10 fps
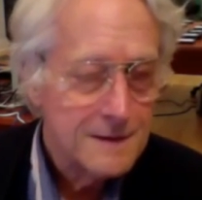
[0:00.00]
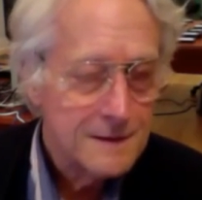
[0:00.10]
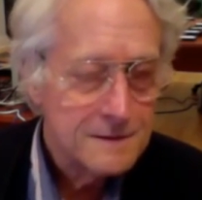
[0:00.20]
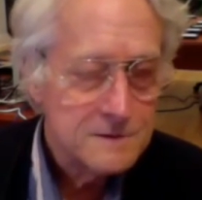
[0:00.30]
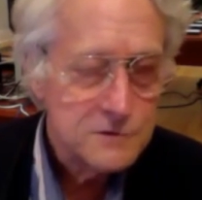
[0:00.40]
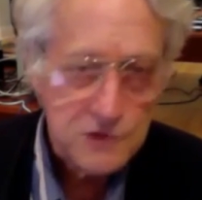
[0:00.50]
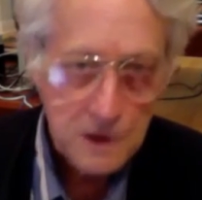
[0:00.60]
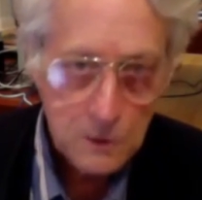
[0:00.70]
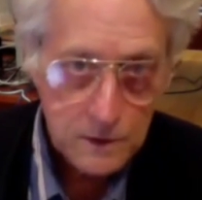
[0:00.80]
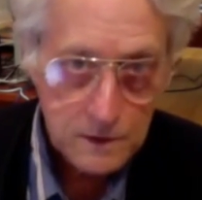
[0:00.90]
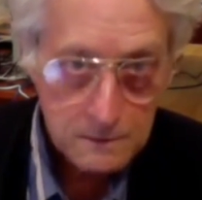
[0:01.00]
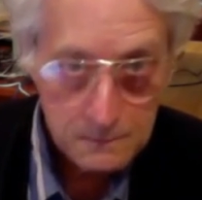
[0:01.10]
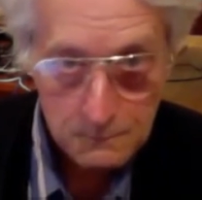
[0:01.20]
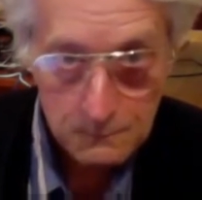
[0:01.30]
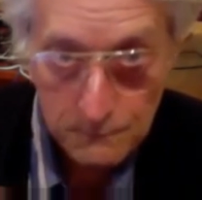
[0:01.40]
Shall we
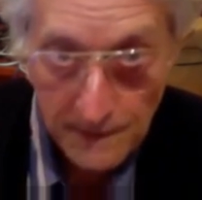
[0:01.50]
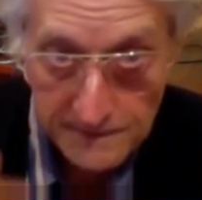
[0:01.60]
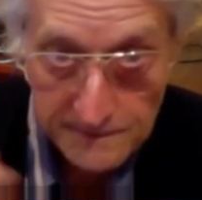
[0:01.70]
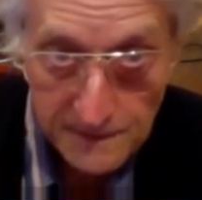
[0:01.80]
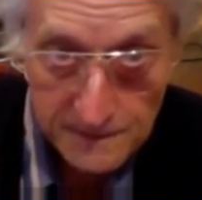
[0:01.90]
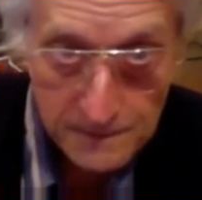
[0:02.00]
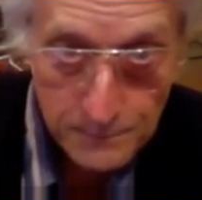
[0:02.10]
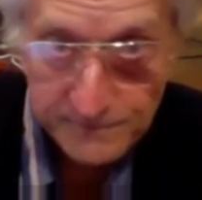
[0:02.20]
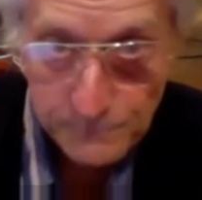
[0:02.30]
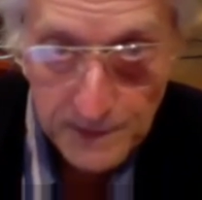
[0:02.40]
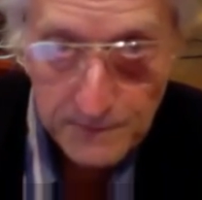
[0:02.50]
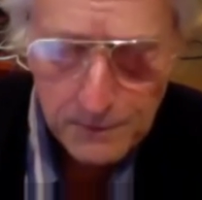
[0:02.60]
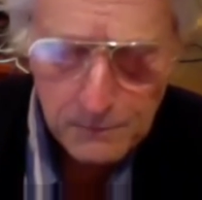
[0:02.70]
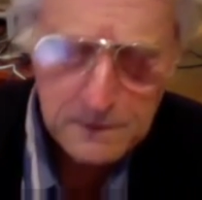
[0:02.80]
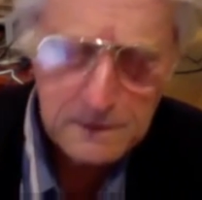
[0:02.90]
write it down on a piece of paper? Well,